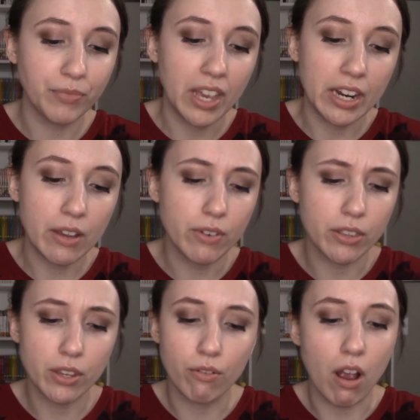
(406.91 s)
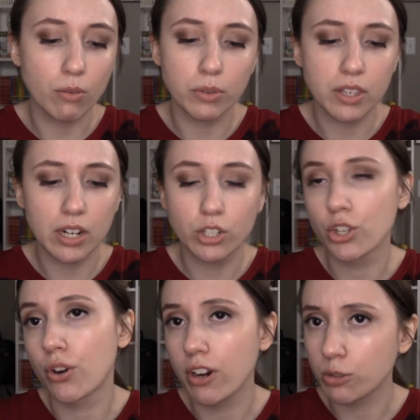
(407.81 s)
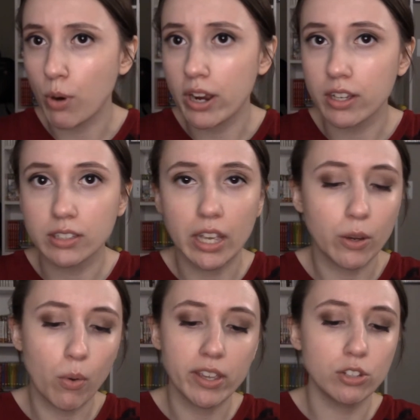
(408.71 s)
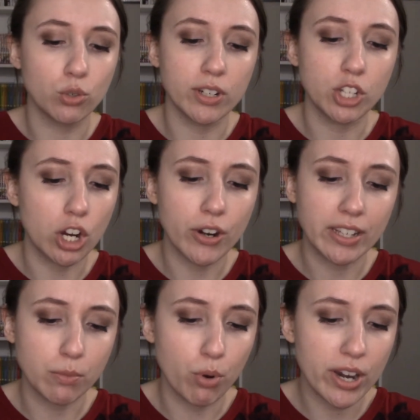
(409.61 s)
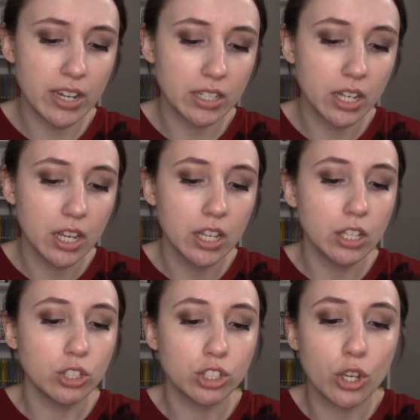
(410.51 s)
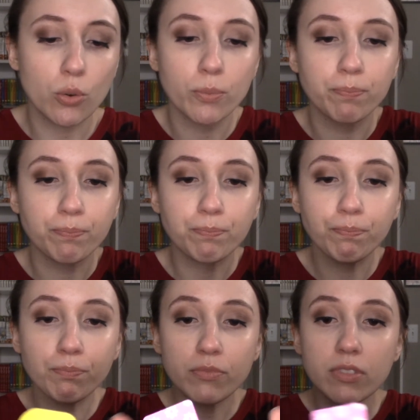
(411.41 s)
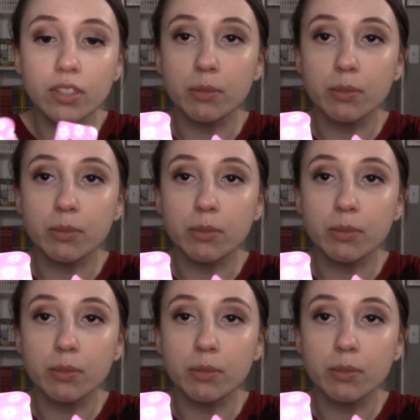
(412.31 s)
And I have nothing wrong with getting Sugar Rush products. I quite enjoy Tarte as a brand. So this